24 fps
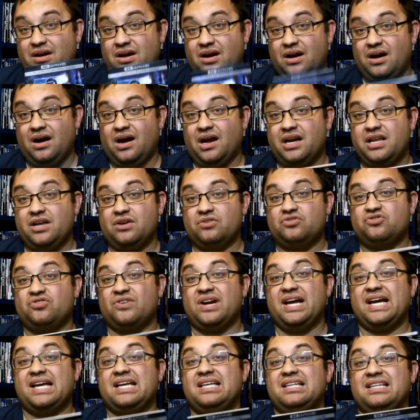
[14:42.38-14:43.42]
audio
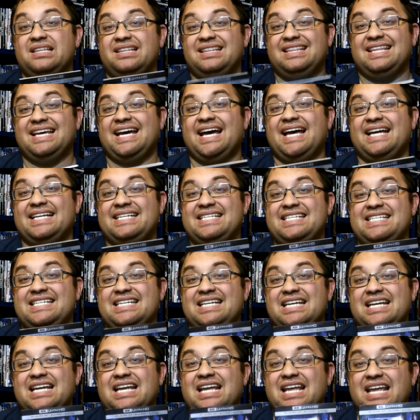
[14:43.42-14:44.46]
track that,
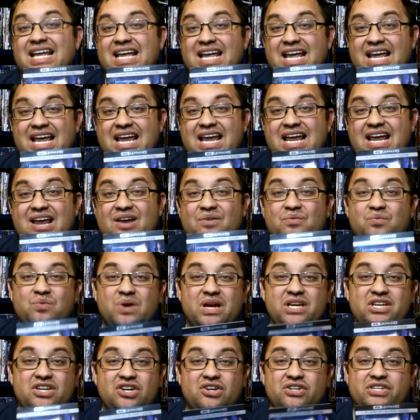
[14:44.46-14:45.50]

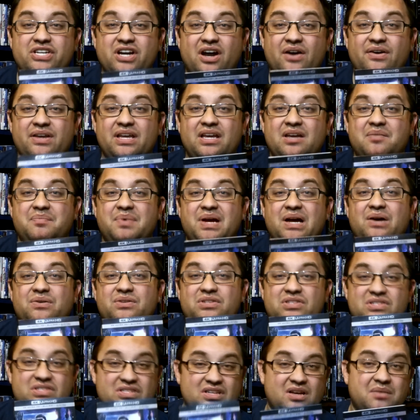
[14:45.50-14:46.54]
when you're talking about
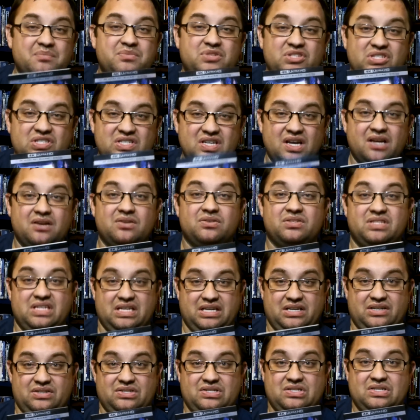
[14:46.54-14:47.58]
some
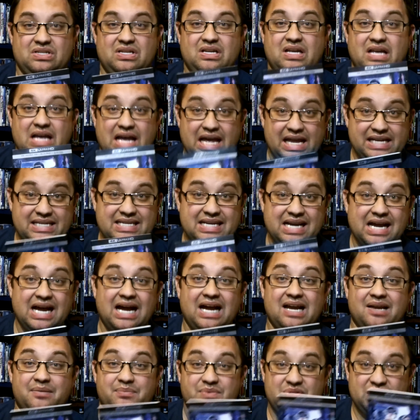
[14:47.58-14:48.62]
subtleties at
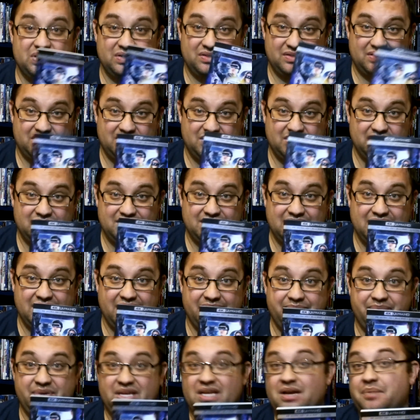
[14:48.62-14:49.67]
times, this can
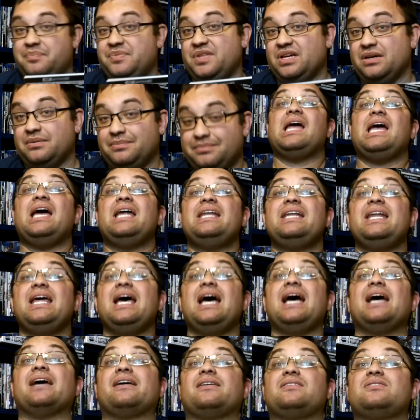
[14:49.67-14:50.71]
be up there. And
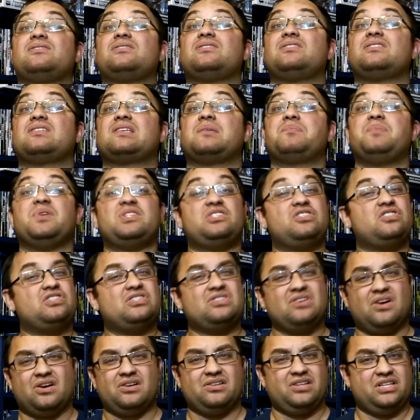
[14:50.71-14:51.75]
next, but
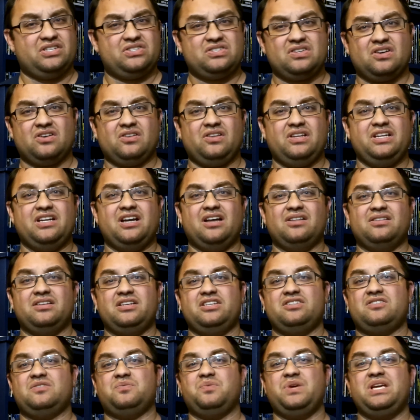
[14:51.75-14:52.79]
certainly not
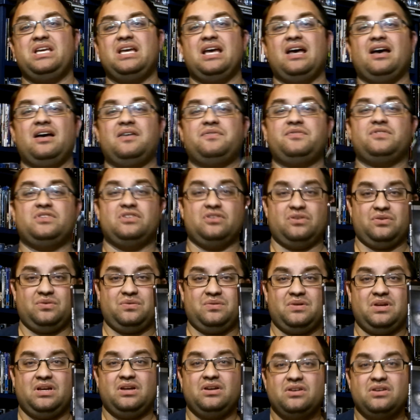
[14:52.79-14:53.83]
least, we have to
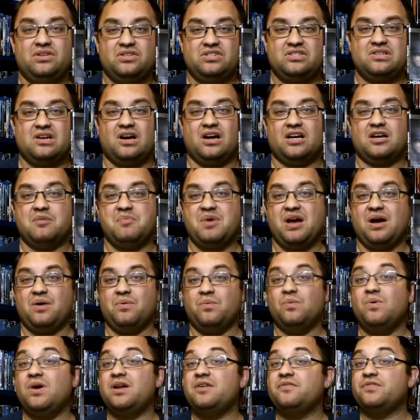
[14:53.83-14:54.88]
talk about
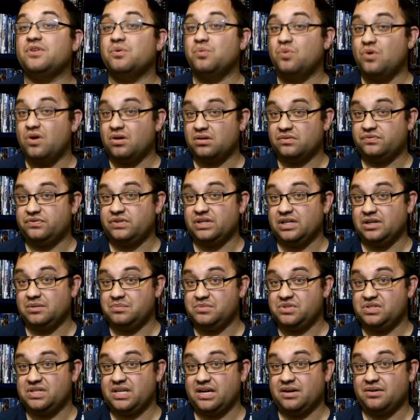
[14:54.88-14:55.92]
one of the war
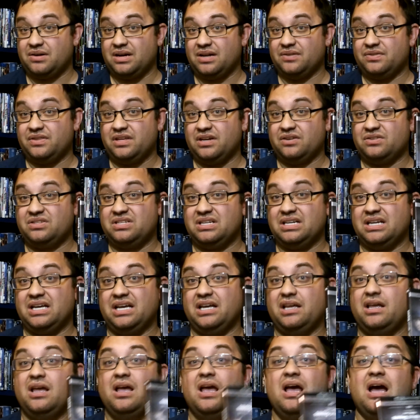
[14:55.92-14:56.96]
films that are out there
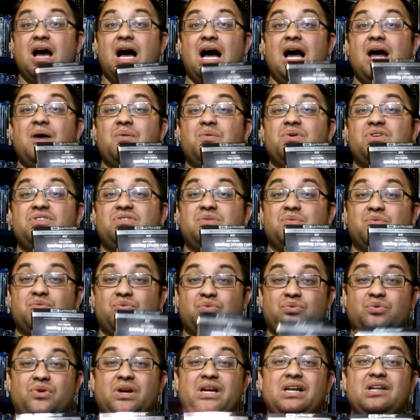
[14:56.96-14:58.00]
today. I was
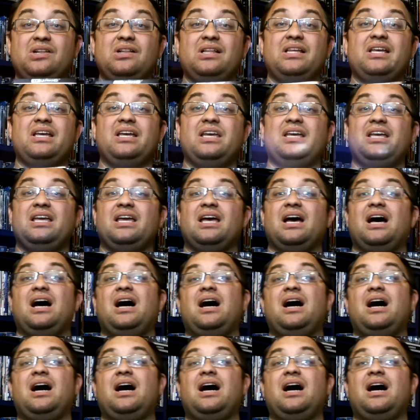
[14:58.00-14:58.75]
really